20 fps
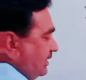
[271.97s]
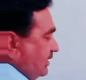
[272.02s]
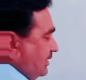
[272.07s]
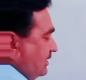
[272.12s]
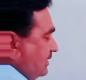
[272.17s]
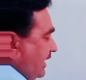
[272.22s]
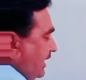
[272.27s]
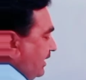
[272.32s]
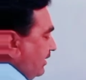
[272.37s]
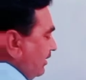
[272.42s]
is
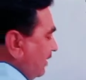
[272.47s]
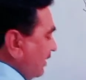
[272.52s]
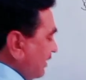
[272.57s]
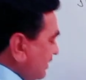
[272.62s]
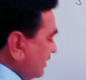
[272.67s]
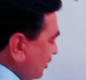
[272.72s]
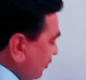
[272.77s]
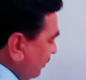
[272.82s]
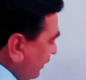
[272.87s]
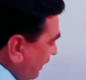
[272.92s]

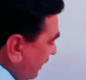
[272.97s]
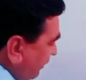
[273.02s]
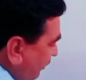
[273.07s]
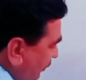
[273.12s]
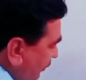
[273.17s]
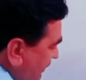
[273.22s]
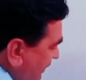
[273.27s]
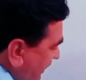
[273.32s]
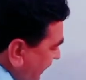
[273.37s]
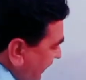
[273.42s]
singular, so we'll
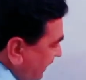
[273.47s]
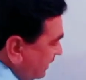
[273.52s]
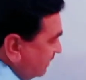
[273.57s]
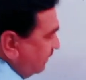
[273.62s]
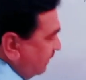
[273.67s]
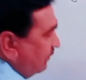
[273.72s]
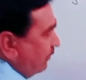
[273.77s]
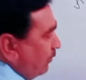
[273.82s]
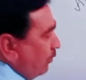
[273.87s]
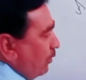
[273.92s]
put is
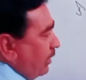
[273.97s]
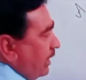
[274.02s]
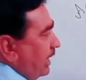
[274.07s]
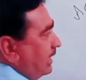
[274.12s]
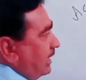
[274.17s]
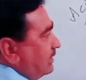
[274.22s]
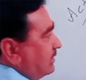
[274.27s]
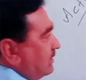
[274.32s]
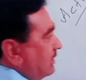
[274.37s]
before it.